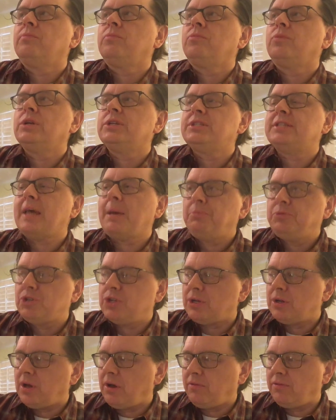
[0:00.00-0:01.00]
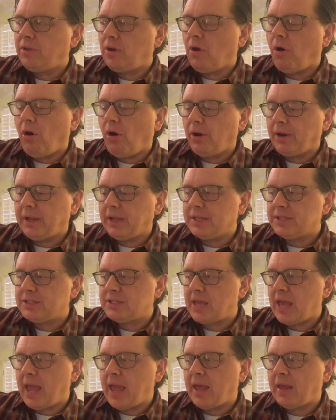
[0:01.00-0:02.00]
reception of the
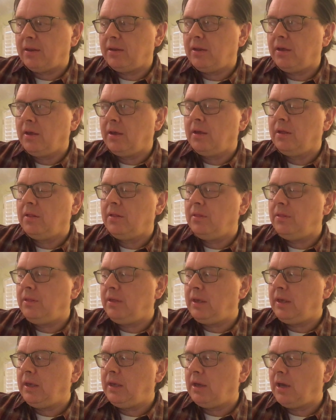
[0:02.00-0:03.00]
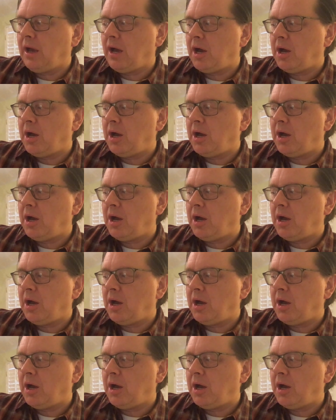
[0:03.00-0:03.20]
audience and the